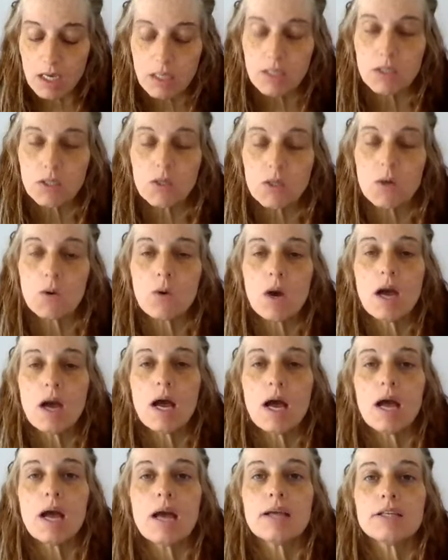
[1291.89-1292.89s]
So,
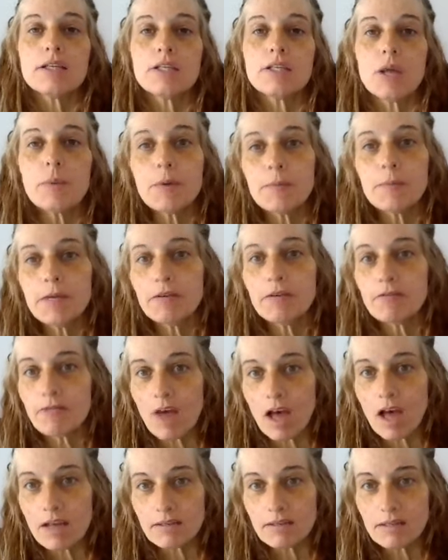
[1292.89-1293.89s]
dopamine
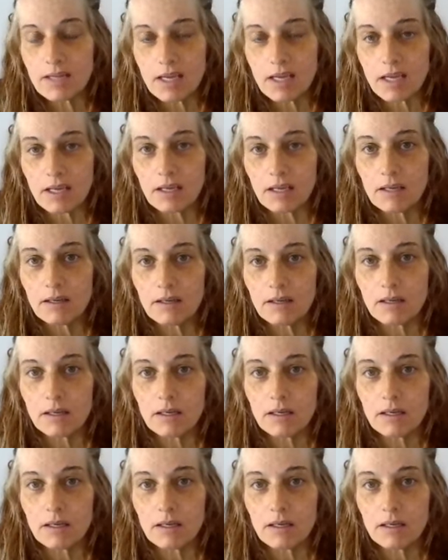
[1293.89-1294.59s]
fasting,